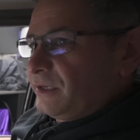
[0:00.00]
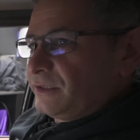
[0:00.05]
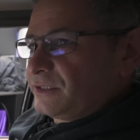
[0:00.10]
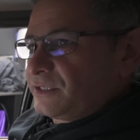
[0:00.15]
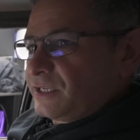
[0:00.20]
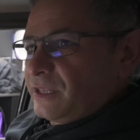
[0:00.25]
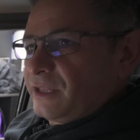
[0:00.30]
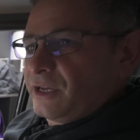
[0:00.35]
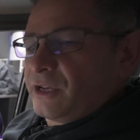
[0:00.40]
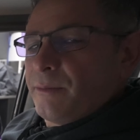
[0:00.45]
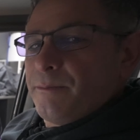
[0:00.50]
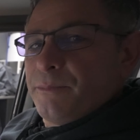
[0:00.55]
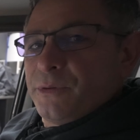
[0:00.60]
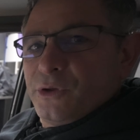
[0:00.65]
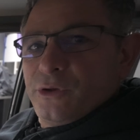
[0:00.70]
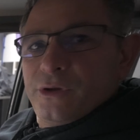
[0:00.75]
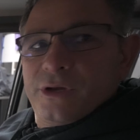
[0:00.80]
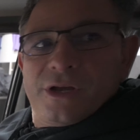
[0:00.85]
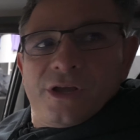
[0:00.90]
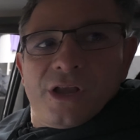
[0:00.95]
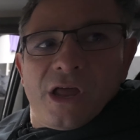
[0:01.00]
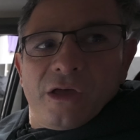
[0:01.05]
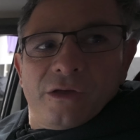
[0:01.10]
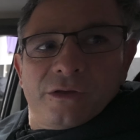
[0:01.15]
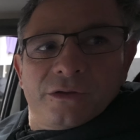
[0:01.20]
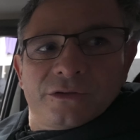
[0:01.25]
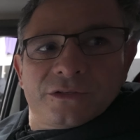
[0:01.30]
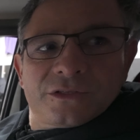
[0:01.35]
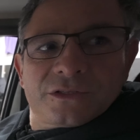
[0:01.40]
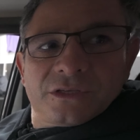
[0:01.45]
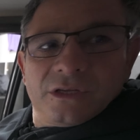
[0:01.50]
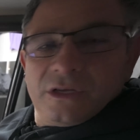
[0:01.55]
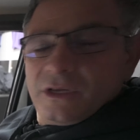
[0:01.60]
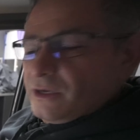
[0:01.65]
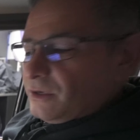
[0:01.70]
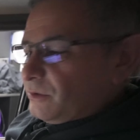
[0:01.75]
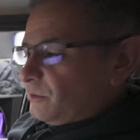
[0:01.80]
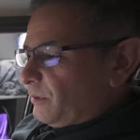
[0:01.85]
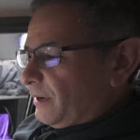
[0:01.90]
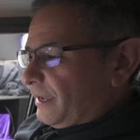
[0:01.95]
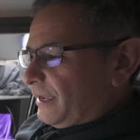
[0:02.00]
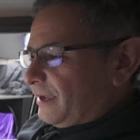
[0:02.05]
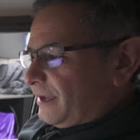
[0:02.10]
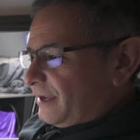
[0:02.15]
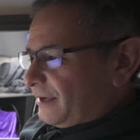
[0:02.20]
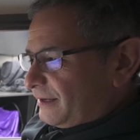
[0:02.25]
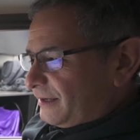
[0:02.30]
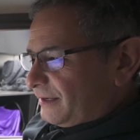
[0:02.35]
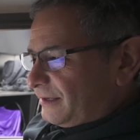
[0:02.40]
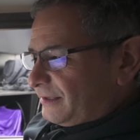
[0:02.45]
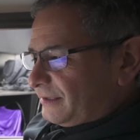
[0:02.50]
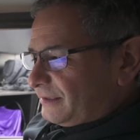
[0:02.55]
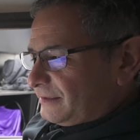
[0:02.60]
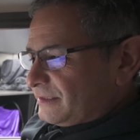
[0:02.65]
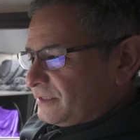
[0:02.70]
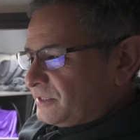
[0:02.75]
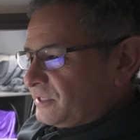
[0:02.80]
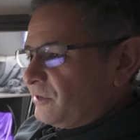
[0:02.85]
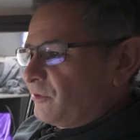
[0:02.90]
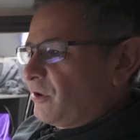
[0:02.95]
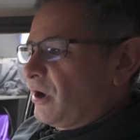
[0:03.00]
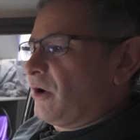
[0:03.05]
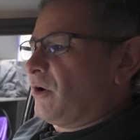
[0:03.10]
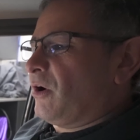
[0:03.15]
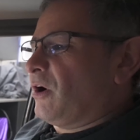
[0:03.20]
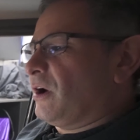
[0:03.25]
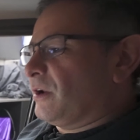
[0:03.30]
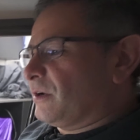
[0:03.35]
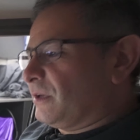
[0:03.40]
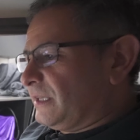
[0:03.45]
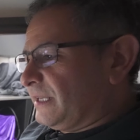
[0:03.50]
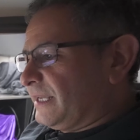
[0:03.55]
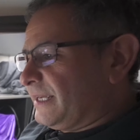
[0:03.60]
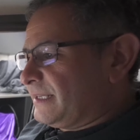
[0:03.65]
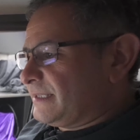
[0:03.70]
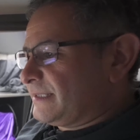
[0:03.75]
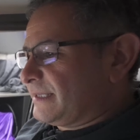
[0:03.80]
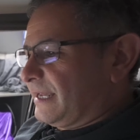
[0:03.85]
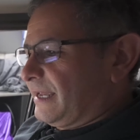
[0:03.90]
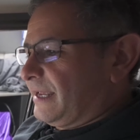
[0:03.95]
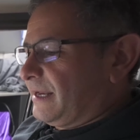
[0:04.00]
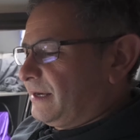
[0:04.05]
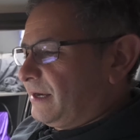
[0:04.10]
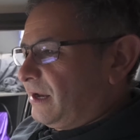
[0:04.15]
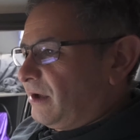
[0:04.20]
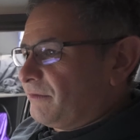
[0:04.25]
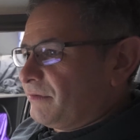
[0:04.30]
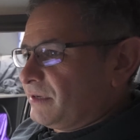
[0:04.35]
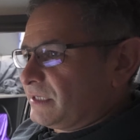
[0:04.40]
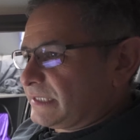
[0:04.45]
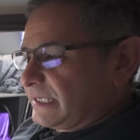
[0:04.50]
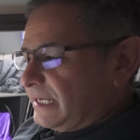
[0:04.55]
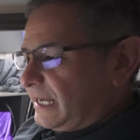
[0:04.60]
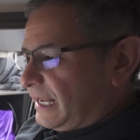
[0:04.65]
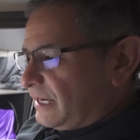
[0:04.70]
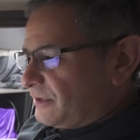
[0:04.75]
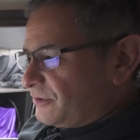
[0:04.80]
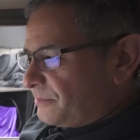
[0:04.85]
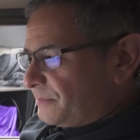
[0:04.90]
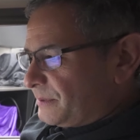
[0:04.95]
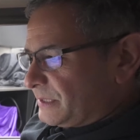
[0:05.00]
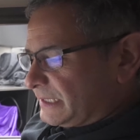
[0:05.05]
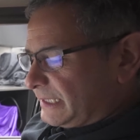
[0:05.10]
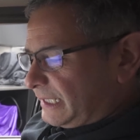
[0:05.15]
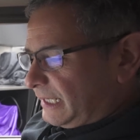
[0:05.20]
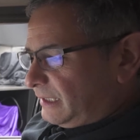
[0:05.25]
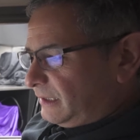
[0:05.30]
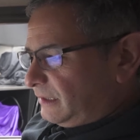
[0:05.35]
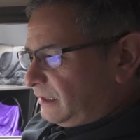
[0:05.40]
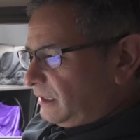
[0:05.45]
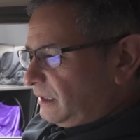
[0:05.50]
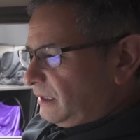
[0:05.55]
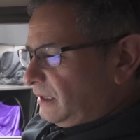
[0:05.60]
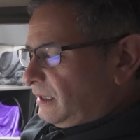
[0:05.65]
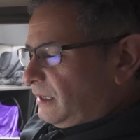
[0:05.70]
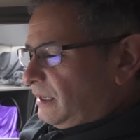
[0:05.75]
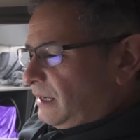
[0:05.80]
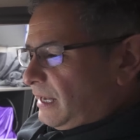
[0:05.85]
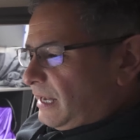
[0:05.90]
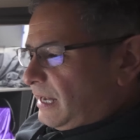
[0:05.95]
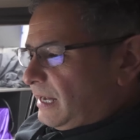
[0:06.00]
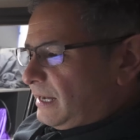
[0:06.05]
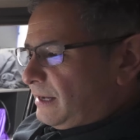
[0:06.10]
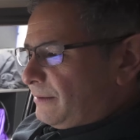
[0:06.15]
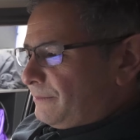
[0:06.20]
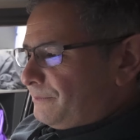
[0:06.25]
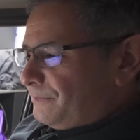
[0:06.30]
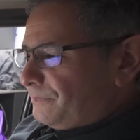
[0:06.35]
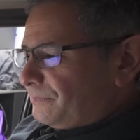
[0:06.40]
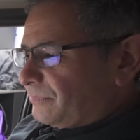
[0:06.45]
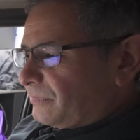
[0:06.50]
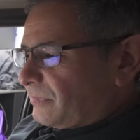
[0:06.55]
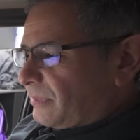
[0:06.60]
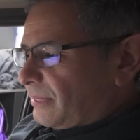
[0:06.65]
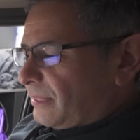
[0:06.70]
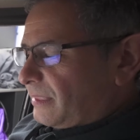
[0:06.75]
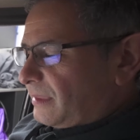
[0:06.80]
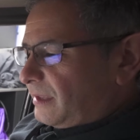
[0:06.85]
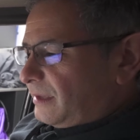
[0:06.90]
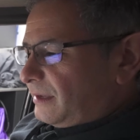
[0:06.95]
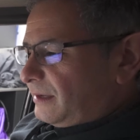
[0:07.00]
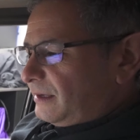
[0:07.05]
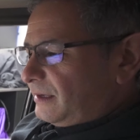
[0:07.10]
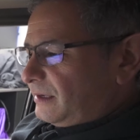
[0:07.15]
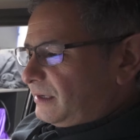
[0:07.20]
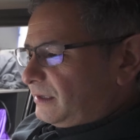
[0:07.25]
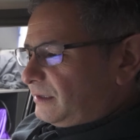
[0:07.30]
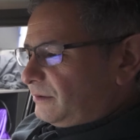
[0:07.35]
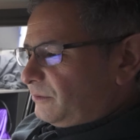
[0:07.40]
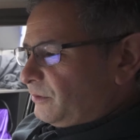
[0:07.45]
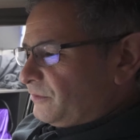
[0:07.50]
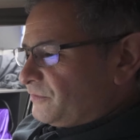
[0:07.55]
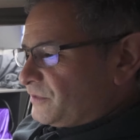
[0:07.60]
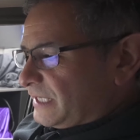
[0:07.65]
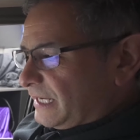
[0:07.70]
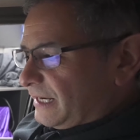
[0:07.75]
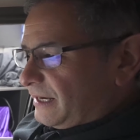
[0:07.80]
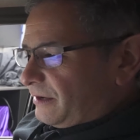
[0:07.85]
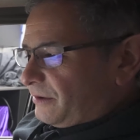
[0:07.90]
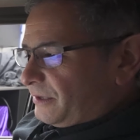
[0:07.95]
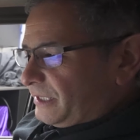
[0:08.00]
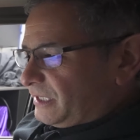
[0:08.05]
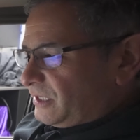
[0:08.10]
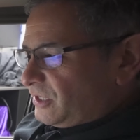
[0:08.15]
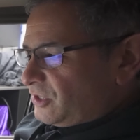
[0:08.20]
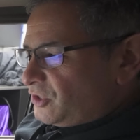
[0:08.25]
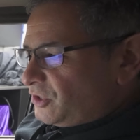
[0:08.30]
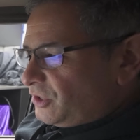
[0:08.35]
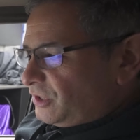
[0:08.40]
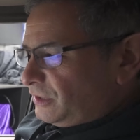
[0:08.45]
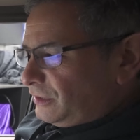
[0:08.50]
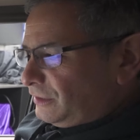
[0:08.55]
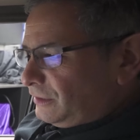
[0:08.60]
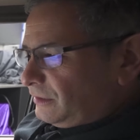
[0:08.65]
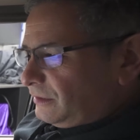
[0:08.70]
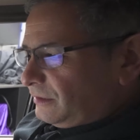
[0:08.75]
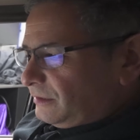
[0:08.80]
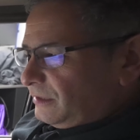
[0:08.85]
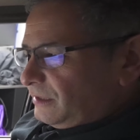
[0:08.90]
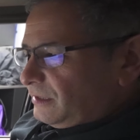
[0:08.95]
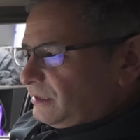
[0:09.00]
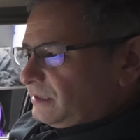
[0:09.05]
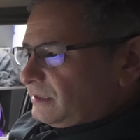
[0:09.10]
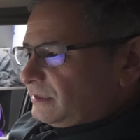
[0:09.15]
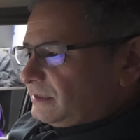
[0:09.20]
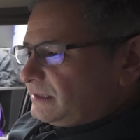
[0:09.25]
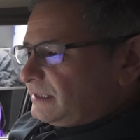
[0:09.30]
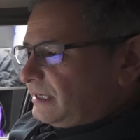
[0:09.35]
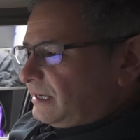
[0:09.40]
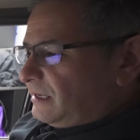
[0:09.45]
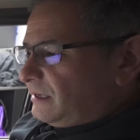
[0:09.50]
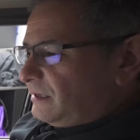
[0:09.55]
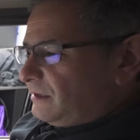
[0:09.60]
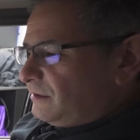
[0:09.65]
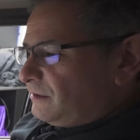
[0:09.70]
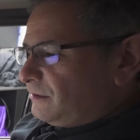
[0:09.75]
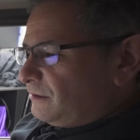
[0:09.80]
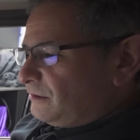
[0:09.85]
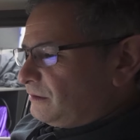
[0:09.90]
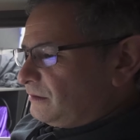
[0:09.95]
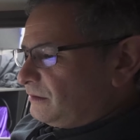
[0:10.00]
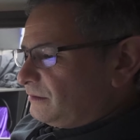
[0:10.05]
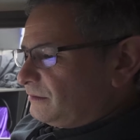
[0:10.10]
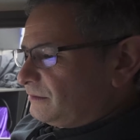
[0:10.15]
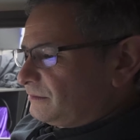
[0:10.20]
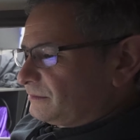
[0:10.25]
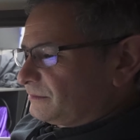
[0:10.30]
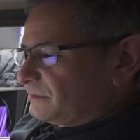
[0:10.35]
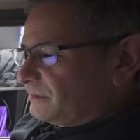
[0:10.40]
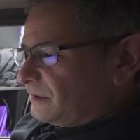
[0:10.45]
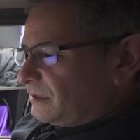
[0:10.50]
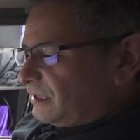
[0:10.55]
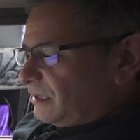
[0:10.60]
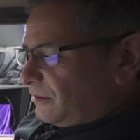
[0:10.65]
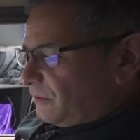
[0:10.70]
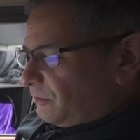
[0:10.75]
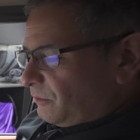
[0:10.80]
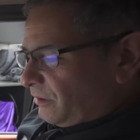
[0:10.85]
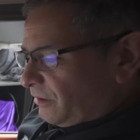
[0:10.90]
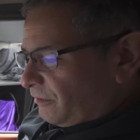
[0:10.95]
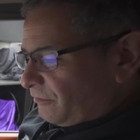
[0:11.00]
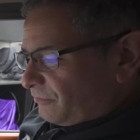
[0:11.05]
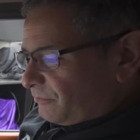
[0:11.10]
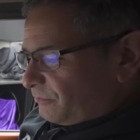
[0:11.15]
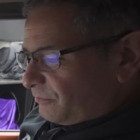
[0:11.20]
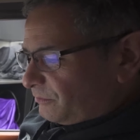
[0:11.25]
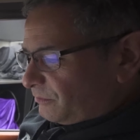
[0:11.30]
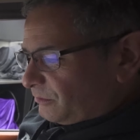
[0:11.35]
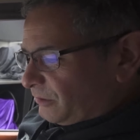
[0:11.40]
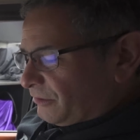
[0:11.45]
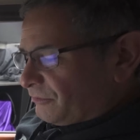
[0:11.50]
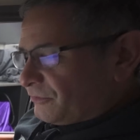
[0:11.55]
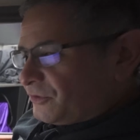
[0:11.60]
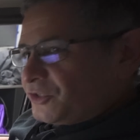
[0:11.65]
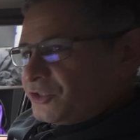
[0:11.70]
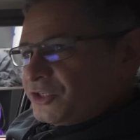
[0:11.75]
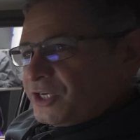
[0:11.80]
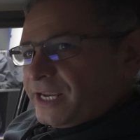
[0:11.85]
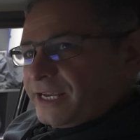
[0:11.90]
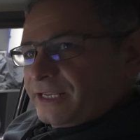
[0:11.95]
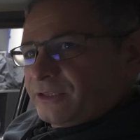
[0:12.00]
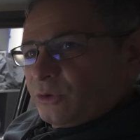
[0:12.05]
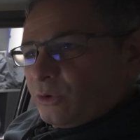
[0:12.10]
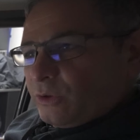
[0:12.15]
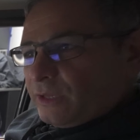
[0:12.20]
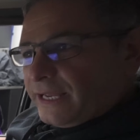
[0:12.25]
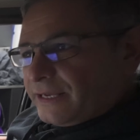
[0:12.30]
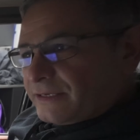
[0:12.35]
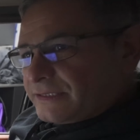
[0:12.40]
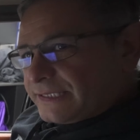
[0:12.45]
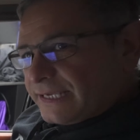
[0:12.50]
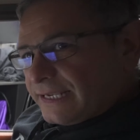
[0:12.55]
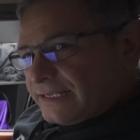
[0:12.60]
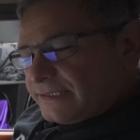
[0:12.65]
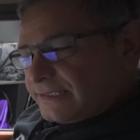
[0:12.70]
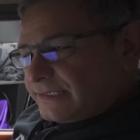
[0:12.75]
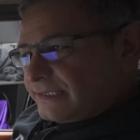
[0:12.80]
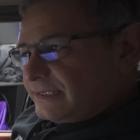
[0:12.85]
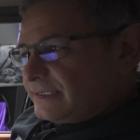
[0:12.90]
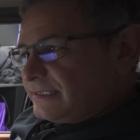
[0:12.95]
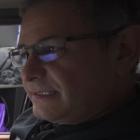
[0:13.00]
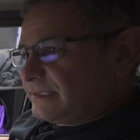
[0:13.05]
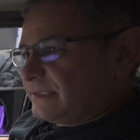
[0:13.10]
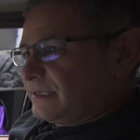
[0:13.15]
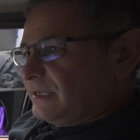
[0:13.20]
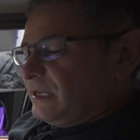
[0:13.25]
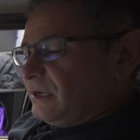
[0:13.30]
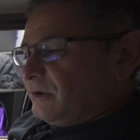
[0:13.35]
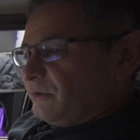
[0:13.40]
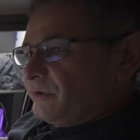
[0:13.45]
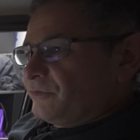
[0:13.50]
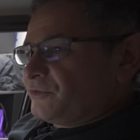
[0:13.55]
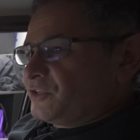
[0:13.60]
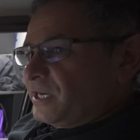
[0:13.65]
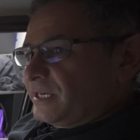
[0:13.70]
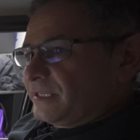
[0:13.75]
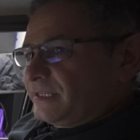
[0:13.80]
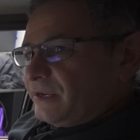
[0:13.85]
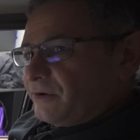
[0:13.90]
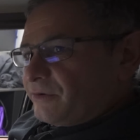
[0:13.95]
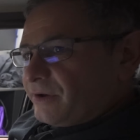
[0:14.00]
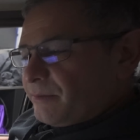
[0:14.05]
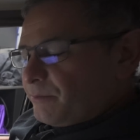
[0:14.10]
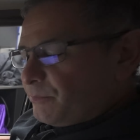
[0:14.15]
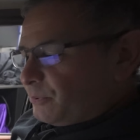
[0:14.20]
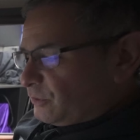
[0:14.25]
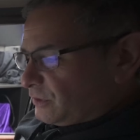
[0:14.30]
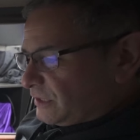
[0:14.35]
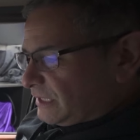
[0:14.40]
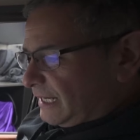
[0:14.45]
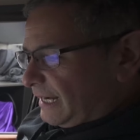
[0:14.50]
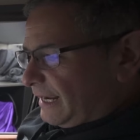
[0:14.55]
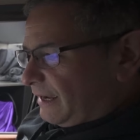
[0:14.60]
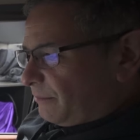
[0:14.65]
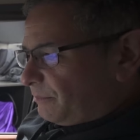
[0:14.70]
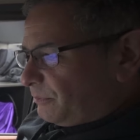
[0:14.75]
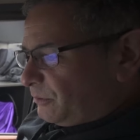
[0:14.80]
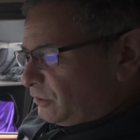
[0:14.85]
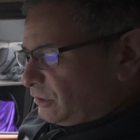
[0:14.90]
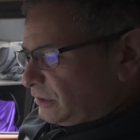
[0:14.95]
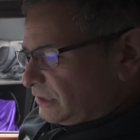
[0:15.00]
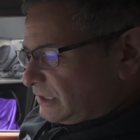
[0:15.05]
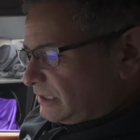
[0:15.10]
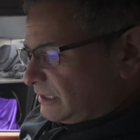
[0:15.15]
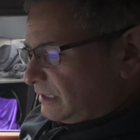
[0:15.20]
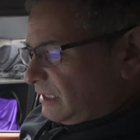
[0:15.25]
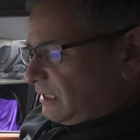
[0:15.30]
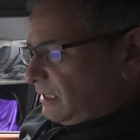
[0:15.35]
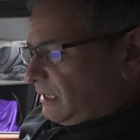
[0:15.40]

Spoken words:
so the computer knows where 0 idle is and obviously 100%. We've set our ignition, so we've checked all our sensors, we've checked their inputs and outputs.